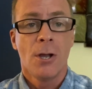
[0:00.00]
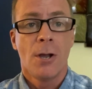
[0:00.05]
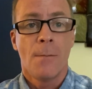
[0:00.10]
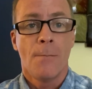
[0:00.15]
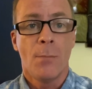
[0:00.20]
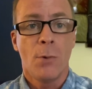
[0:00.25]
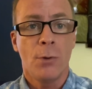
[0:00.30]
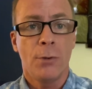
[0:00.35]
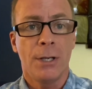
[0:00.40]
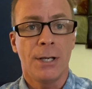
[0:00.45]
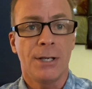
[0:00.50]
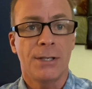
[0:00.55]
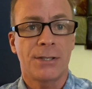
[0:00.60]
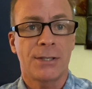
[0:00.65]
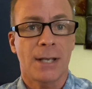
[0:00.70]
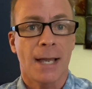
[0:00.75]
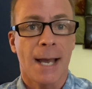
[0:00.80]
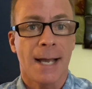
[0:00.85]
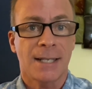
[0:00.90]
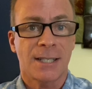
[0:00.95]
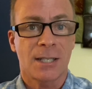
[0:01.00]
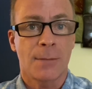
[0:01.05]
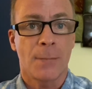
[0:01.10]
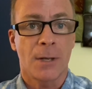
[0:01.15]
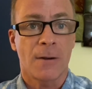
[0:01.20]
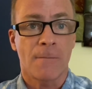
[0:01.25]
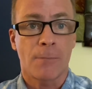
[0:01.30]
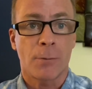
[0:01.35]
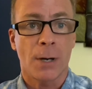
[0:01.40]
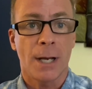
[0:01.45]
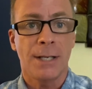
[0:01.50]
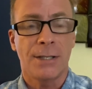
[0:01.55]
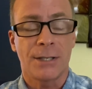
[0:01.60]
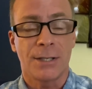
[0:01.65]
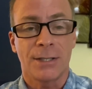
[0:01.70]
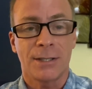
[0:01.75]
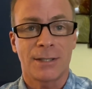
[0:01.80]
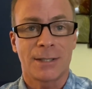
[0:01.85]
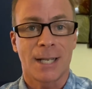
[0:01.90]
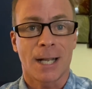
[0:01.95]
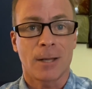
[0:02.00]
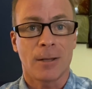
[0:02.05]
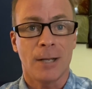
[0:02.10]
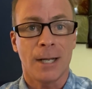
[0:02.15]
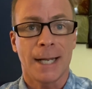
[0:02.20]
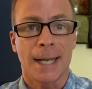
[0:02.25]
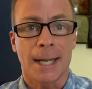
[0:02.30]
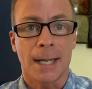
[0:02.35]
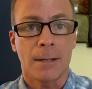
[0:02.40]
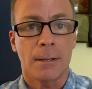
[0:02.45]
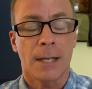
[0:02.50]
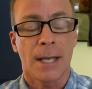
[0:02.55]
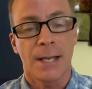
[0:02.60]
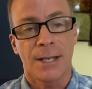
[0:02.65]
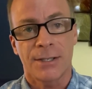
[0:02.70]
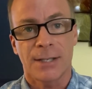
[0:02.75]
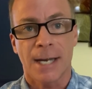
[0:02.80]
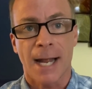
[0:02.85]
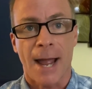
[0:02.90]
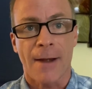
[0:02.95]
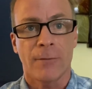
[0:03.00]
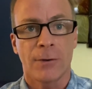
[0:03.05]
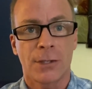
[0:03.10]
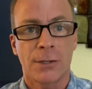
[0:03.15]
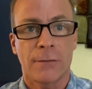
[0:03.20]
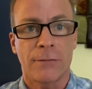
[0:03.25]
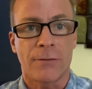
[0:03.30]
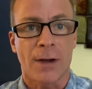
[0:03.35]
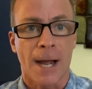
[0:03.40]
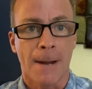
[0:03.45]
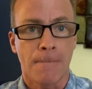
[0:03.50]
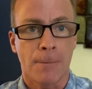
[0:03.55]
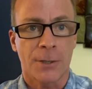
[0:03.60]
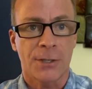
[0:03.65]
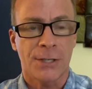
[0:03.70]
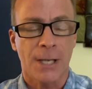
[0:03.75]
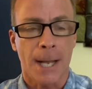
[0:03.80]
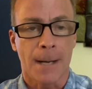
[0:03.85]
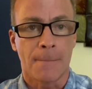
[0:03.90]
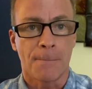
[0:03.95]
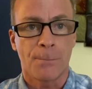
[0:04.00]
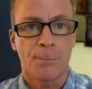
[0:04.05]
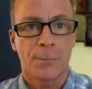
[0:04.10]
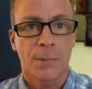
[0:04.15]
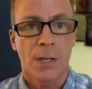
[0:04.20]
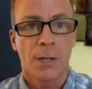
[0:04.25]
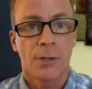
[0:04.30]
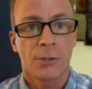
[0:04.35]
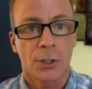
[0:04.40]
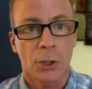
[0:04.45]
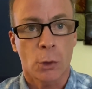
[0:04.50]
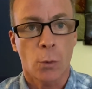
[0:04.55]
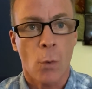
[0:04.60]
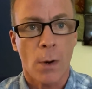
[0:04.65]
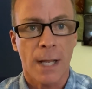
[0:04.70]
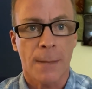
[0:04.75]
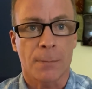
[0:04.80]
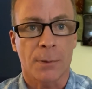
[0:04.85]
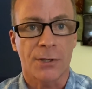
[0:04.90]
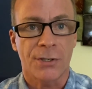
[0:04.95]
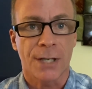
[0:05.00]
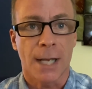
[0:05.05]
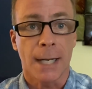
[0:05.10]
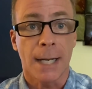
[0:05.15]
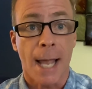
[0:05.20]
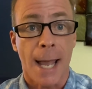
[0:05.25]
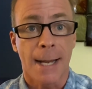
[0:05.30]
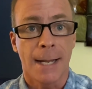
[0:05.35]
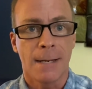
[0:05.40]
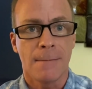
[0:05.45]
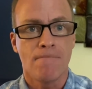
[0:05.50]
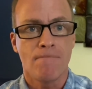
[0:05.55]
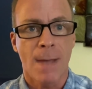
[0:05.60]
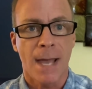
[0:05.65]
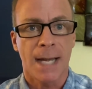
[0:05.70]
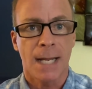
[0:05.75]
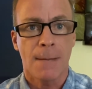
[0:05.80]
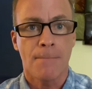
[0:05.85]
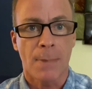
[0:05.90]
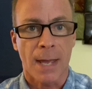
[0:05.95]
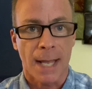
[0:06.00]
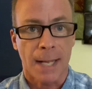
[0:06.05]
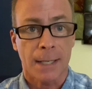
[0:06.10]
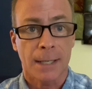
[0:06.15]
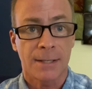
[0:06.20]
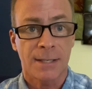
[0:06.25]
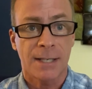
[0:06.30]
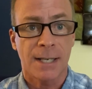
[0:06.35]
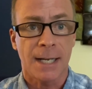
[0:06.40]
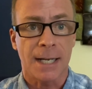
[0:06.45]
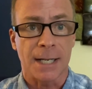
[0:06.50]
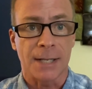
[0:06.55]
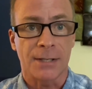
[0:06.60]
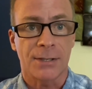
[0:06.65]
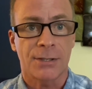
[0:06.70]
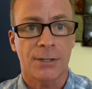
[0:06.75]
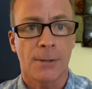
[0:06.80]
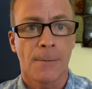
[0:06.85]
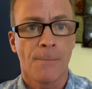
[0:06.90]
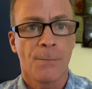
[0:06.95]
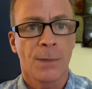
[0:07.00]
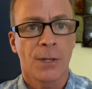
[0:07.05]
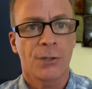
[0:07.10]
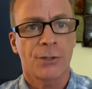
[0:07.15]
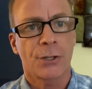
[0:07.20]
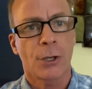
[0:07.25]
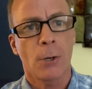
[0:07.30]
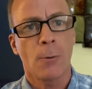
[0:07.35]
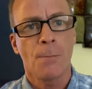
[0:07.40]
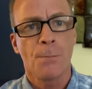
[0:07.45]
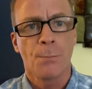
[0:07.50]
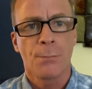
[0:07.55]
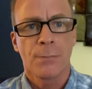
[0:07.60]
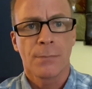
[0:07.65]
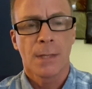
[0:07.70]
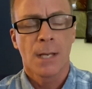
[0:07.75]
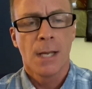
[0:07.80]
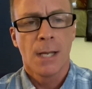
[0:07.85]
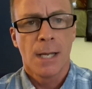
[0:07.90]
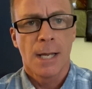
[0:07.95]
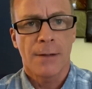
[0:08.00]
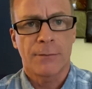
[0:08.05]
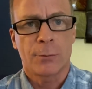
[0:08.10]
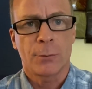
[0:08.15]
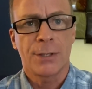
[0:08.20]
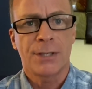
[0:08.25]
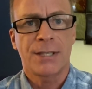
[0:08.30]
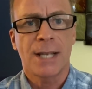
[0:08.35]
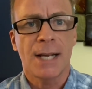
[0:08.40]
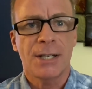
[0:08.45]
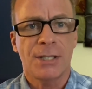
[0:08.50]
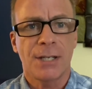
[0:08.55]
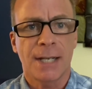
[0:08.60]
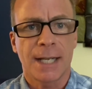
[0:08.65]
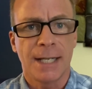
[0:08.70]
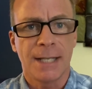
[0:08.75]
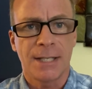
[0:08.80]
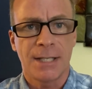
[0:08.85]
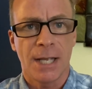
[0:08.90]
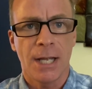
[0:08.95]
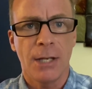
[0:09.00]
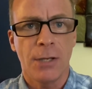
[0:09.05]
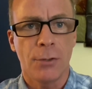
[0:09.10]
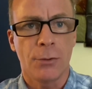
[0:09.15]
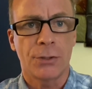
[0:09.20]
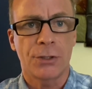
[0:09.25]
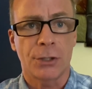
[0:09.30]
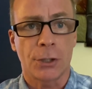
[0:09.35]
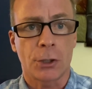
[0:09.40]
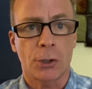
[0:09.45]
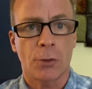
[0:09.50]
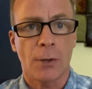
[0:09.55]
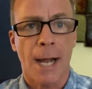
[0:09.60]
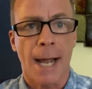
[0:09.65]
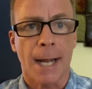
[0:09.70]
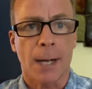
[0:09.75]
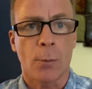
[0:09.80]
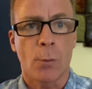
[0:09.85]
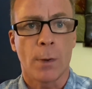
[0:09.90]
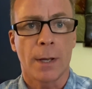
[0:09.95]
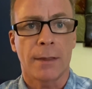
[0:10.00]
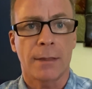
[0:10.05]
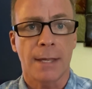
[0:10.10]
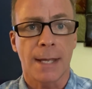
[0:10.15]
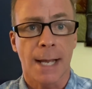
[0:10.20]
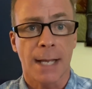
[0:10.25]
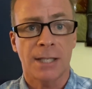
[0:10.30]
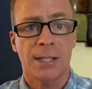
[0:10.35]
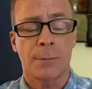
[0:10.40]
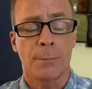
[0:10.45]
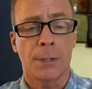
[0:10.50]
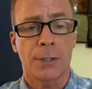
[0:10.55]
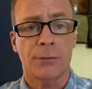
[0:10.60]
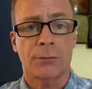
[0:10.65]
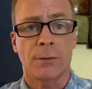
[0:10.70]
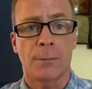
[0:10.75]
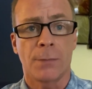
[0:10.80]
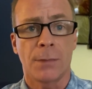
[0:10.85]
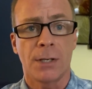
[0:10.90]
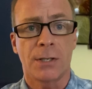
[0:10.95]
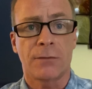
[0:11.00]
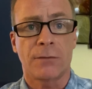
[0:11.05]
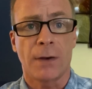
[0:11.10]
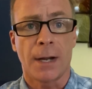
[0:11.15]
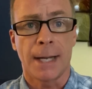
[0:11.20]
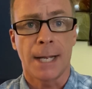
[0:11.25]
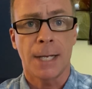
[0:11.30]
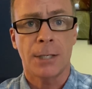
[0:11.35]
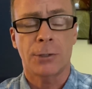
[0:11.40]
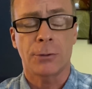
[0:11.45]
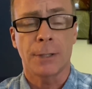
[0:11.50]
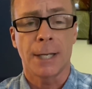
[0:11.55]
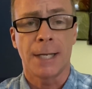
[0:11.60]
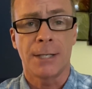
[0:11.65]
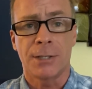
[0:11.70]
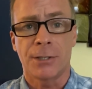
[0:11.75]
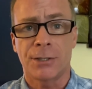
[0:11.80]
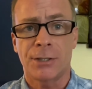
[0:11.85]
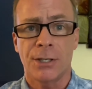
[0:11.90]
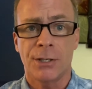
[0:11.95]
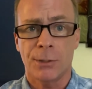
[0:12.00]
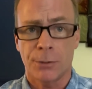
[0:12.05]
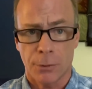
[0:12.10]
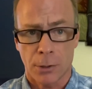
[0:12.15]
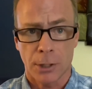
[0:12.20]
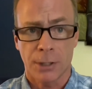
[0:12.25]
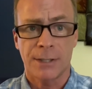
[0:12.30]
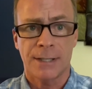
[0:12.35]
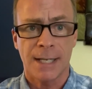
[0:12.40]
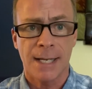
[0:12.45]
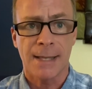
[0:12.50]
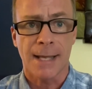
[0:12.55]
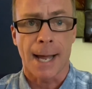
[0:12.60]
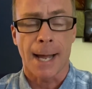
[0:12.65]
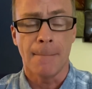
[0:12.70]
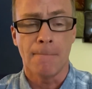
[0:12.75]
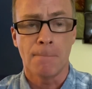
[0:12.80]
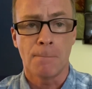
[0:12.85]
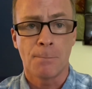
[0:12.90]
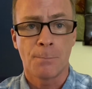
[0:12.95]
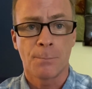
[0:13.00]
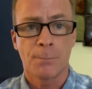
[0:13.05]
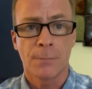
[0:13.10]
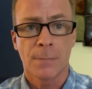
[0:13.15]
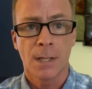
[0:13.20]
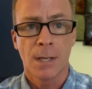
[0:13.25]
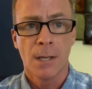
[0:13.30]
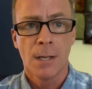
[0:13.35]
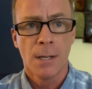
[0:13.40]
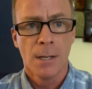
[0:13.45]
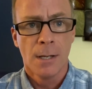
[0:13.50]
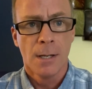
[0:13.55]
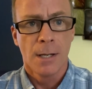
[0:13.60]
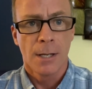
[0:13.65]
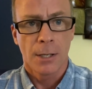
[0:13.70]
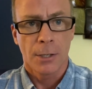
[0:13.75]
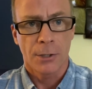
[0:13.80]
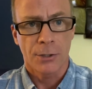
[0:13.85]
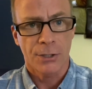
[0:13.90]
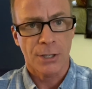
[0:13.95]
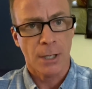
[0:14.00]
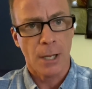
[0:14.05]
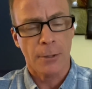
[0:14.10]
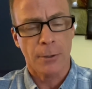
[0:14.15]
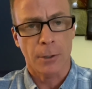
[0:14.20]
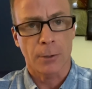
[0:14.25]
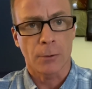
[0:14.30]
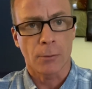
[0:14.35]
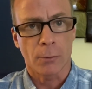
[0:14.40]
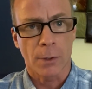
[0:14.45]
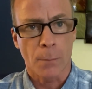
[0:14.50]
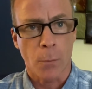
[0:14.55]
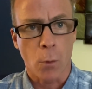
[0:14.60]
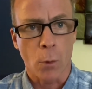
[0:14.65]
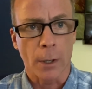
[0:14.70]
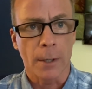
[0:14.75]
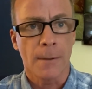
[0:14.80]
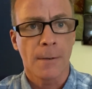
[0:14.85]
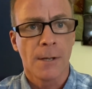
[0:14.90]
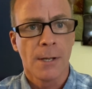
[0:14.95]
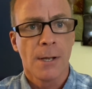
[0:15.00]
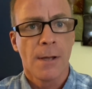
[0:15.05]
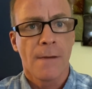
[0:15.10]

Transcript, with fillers: Moody's estimate of prices declining is an average of 5% to 20%, and in many big cities. So if the recession continues to track with the estimates from these financial agencies, you could see that. Here's another report.